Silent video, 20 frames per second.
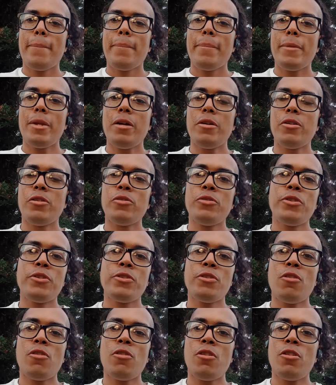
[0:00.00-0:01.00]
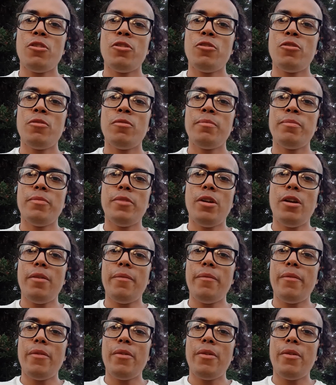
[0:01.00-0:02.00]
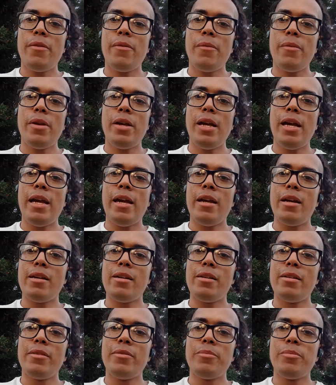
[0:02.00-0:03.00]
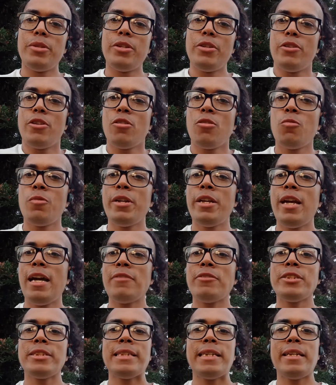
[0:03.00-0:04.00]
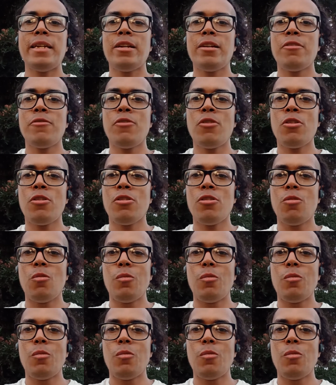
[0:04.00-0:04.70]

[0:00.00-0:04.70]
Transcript: Earth is our home, and we have to take care of our home.